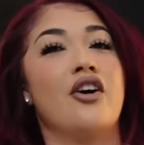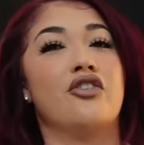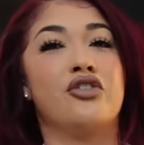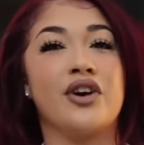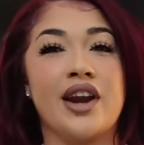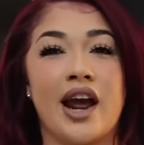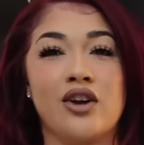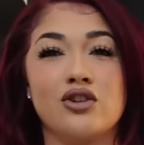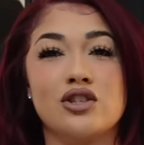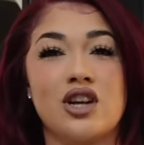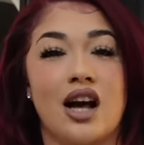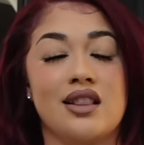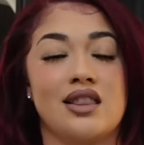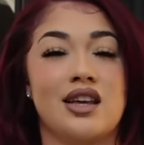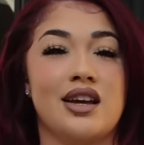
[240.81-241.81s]
Fernando's
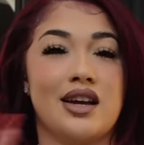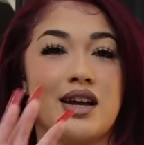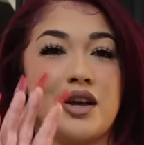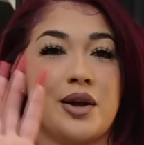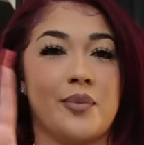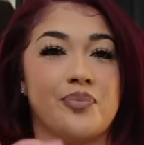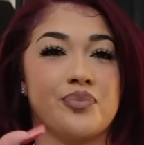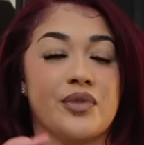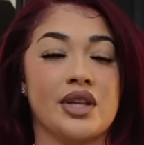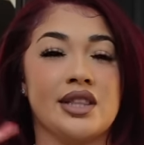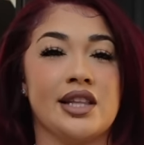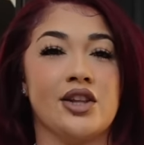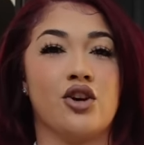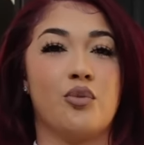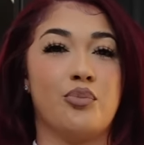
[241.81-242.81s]
got
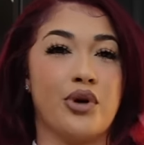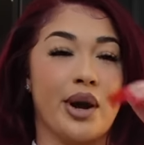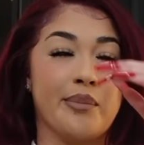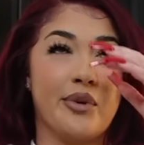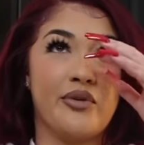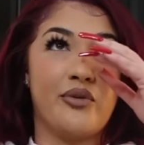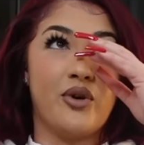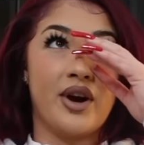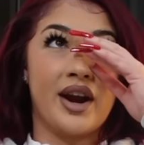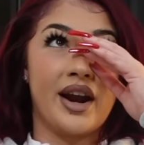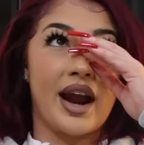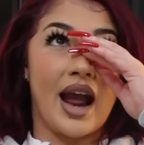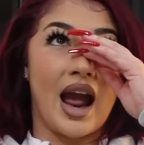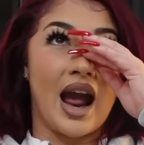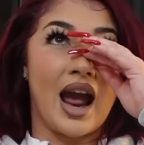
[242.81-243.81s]
the little boy before
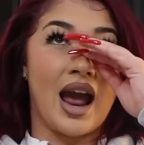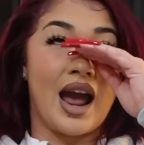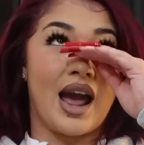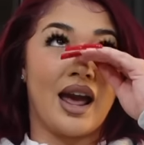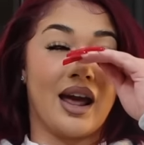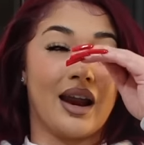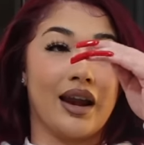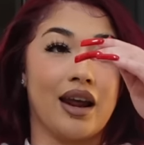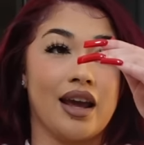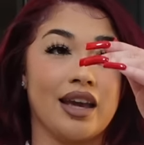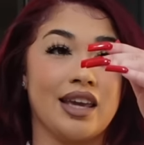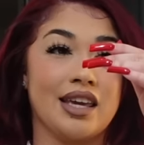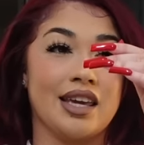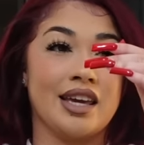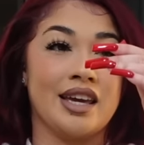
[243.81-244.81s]
and
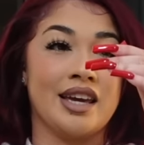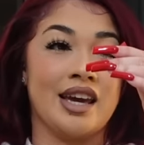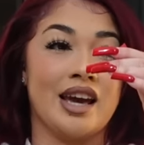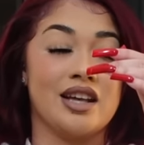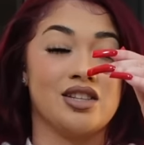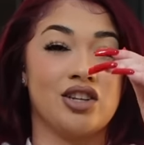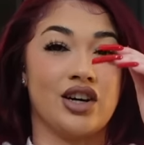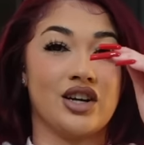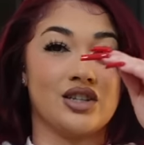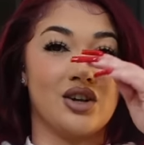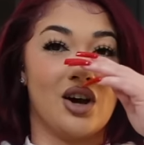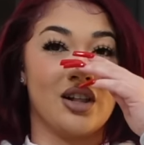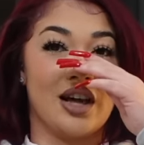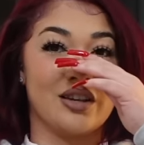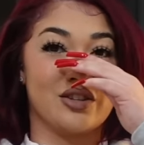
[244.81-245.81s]
he took us
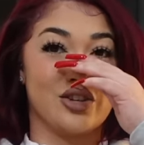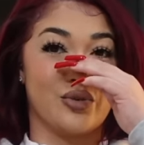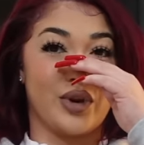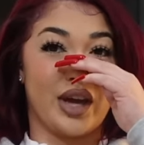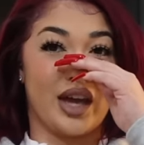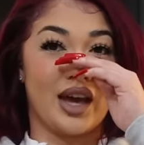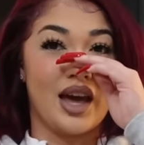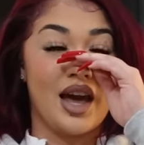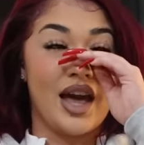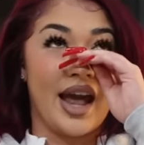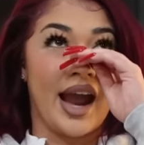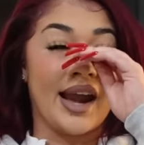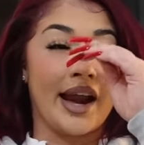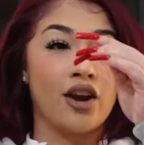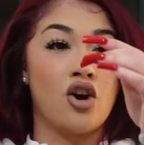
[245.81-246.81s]
all out to eat.
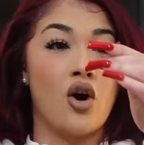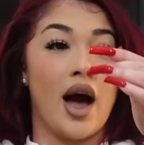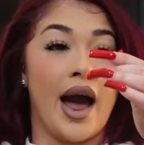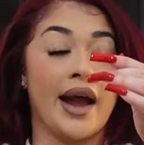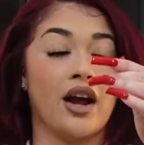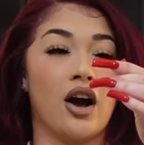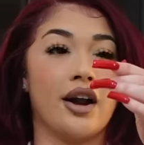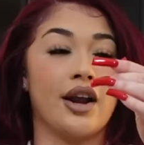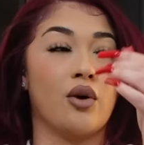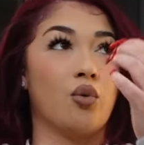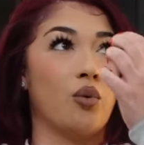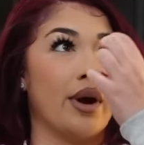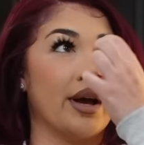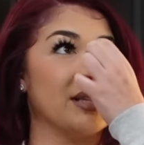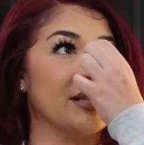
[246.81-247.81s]
And I know I got it
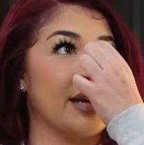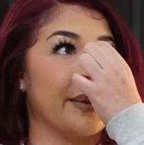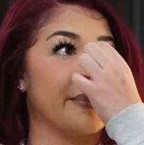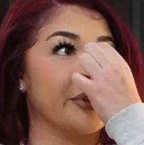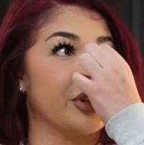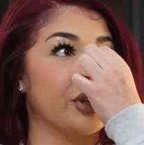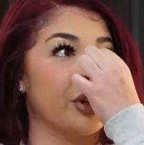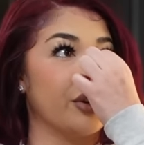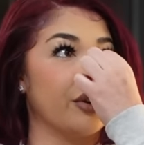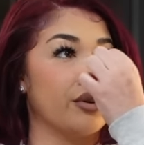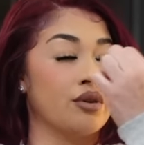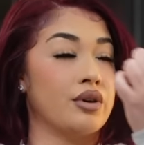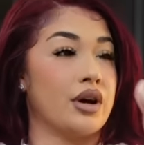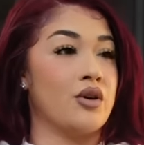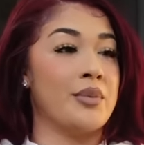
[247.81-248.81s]
one time
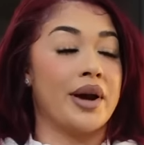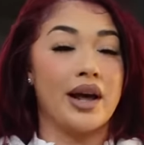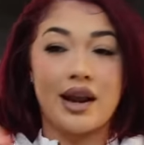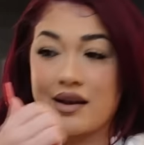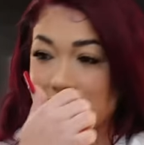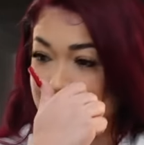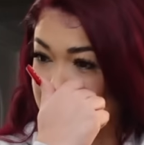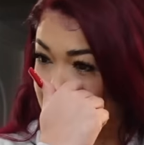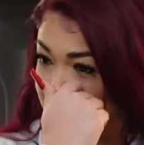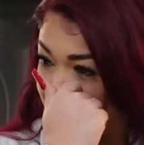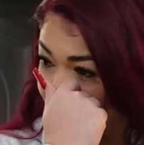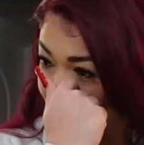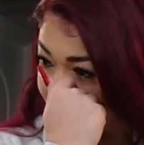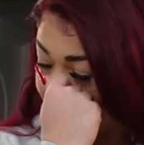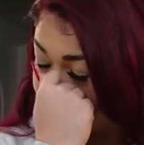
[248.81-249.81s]
too. Oh my god, I have something in
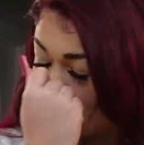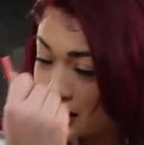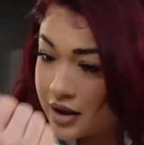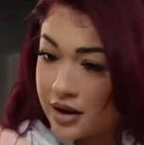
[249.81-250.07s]
my eye.